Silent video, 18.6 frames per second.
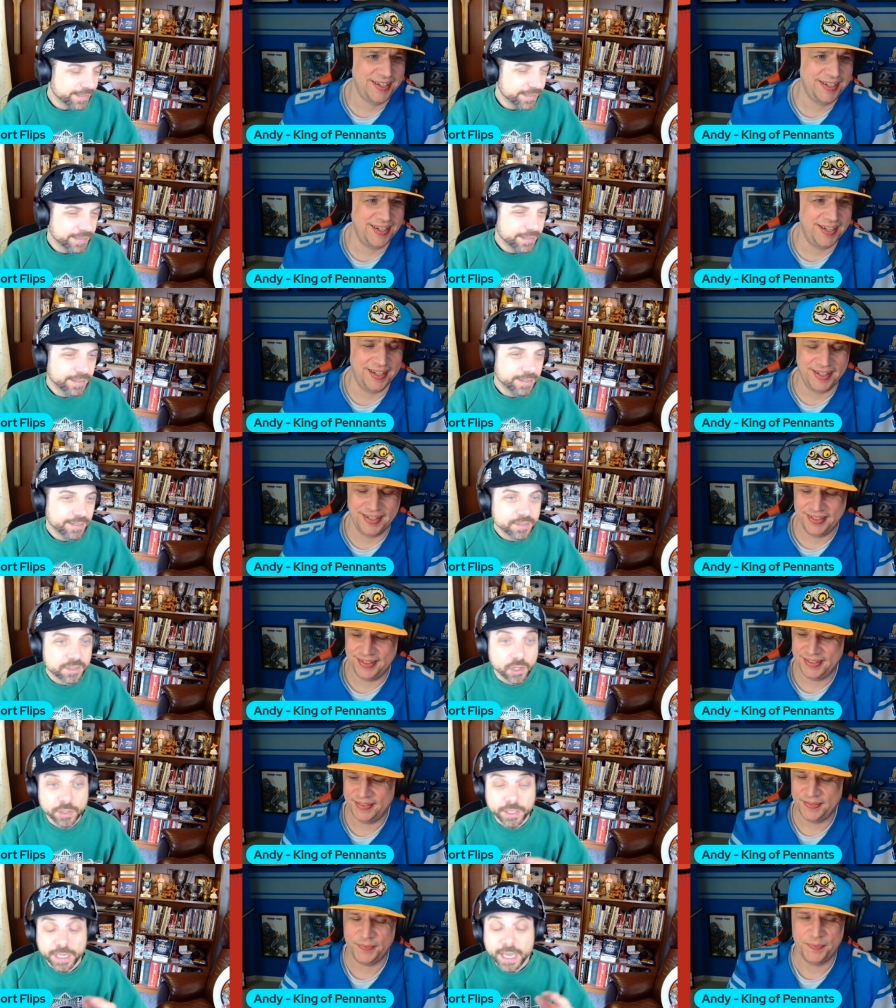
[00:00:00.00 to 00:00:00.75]
Speaker 1: Yeah.
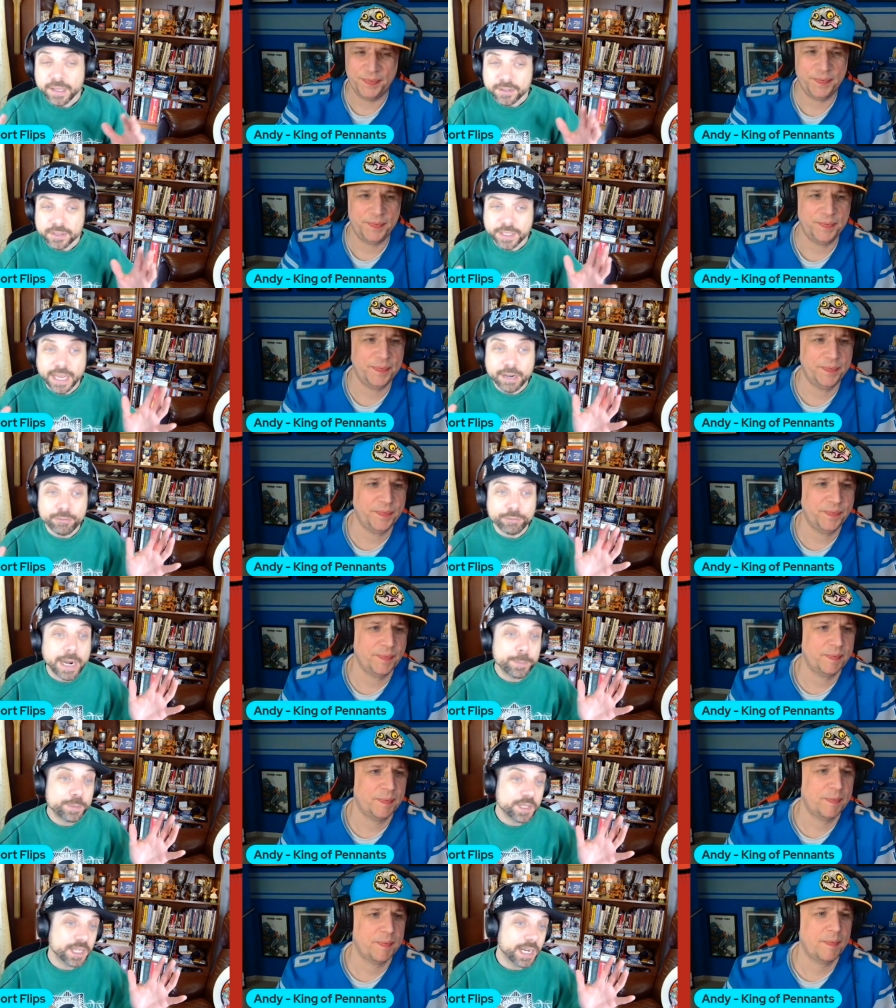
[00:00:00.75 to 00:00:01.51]
So yeah, so that
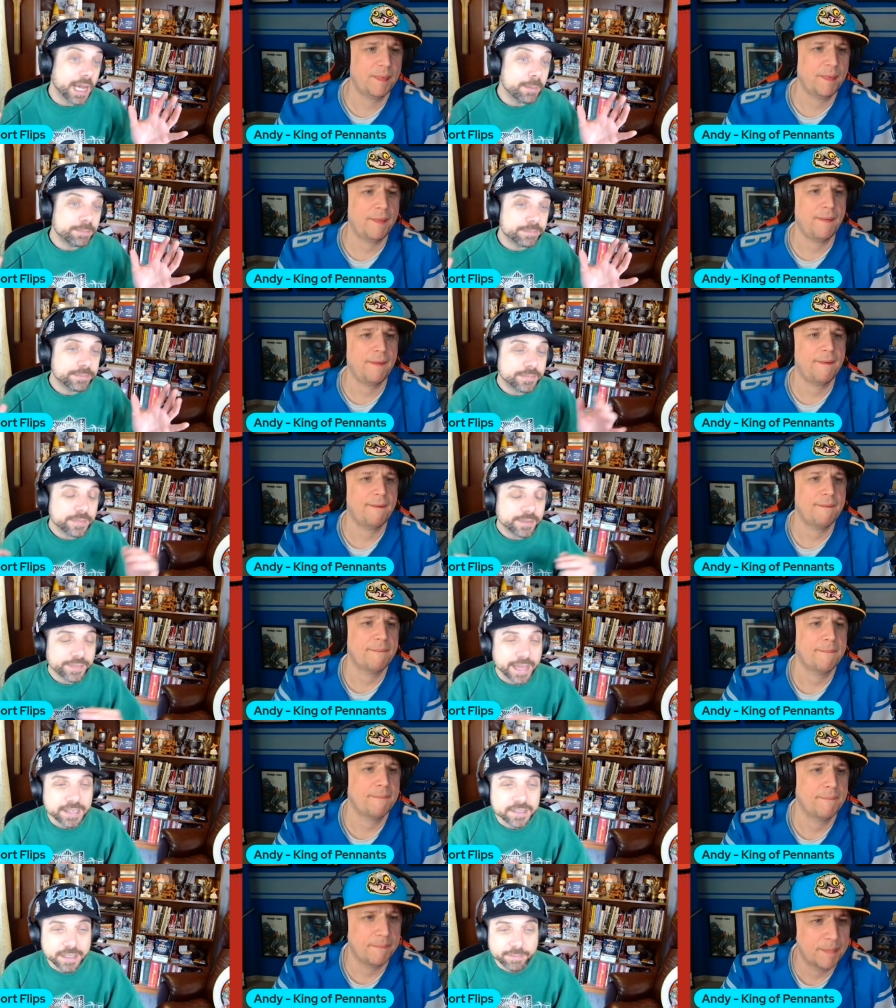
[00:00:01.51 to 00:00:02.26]
wraps it up.
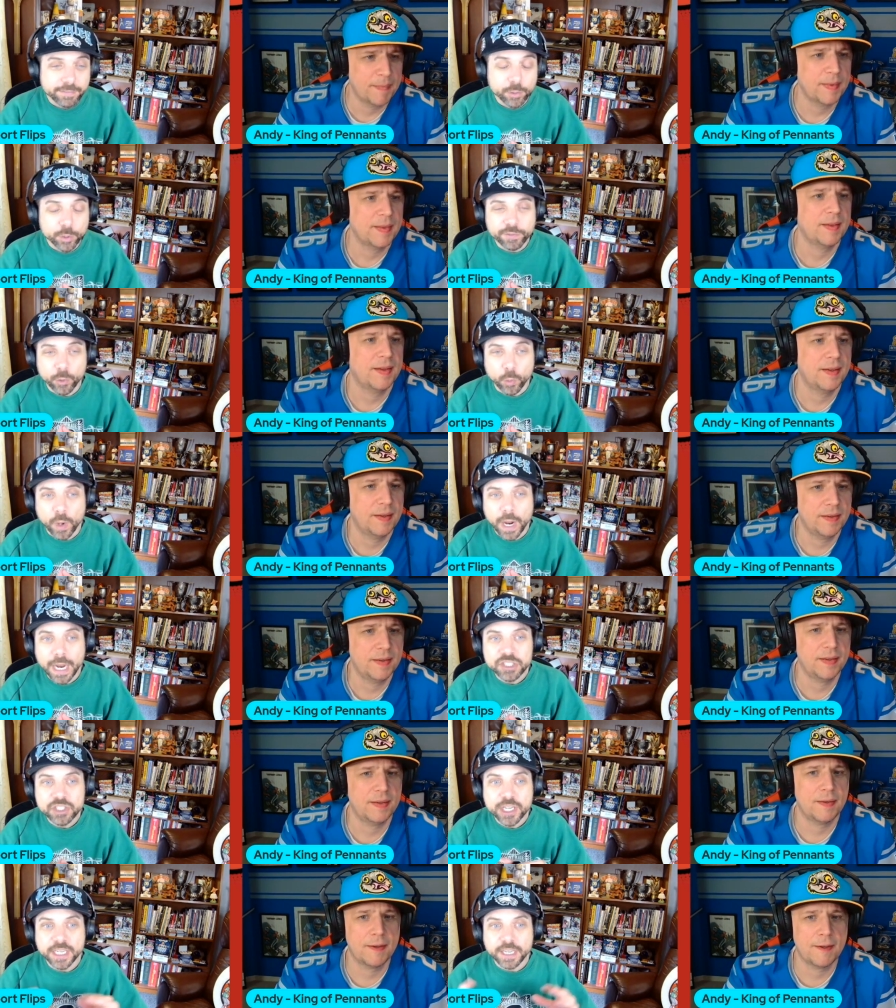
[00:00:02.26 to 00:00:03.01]
Thanks everyone for
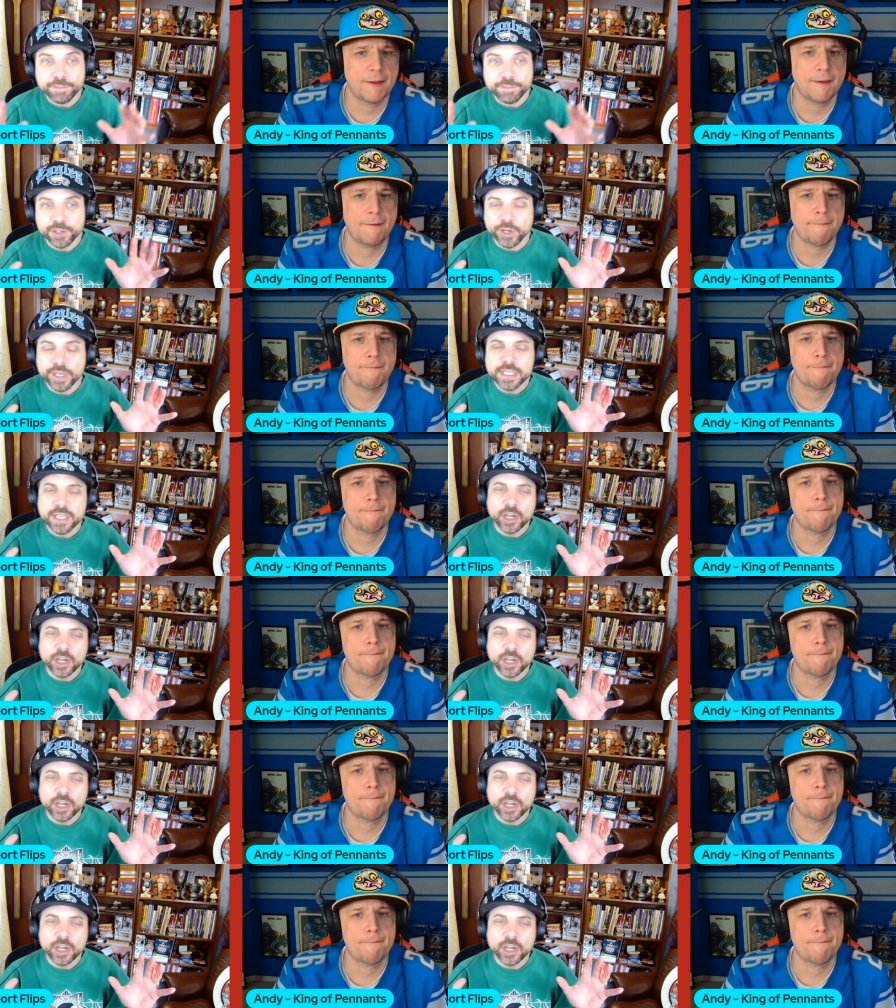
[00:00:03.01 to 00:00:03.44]
watching. If you're into